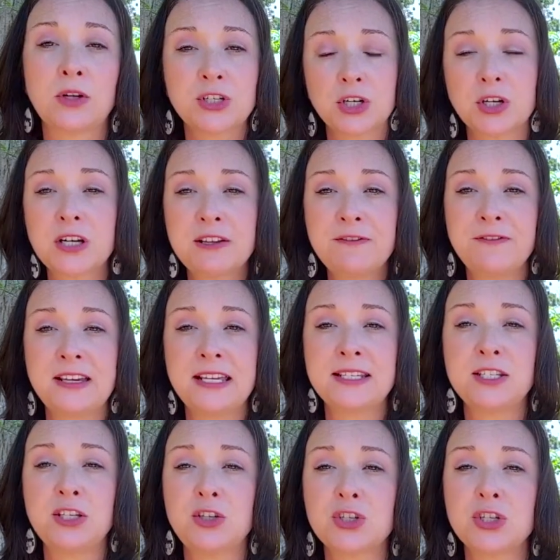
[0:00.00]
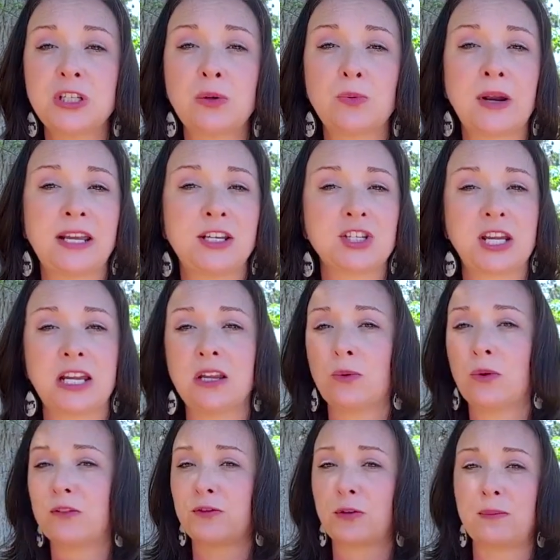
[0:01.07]
attorney fees usually range
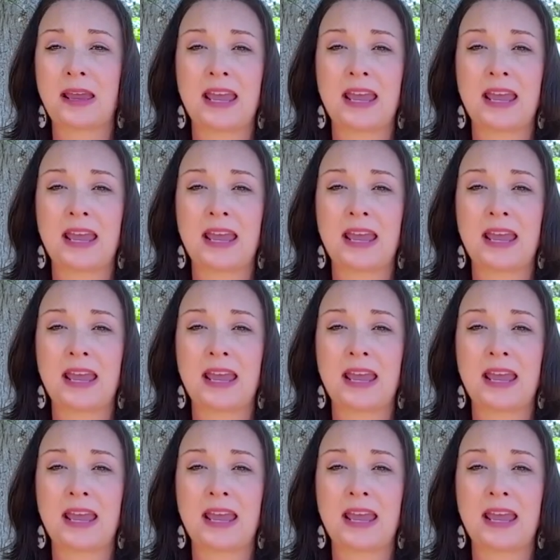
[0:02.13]
anywhere from